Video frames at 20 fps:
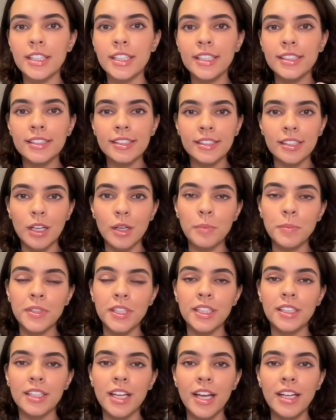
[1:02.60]
it's
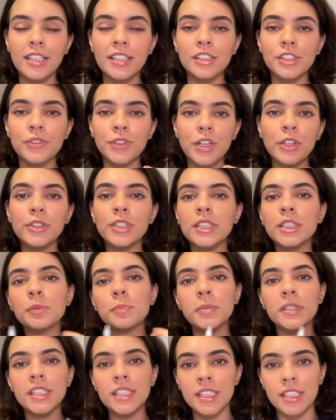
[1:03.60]
something that is very
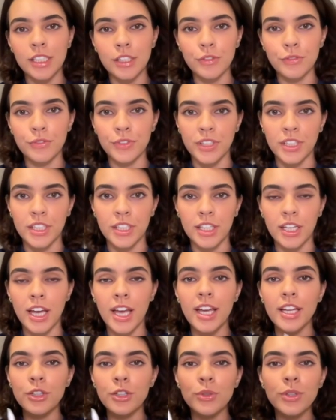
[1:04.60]
specific
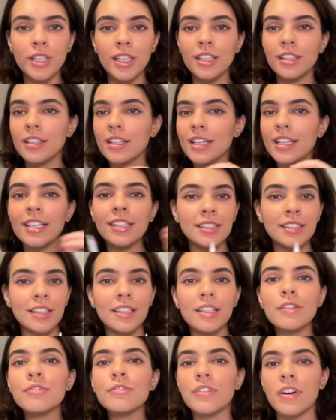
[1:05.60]
and you can
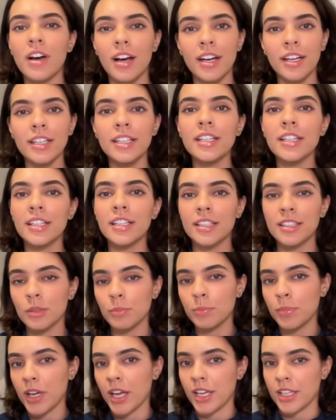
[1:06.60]
easily find in the
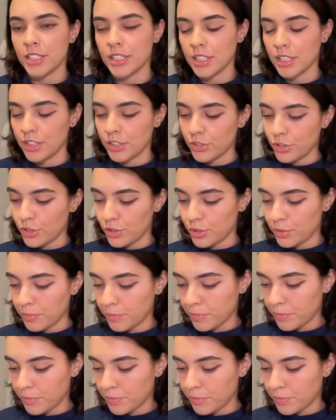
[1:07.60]
passage.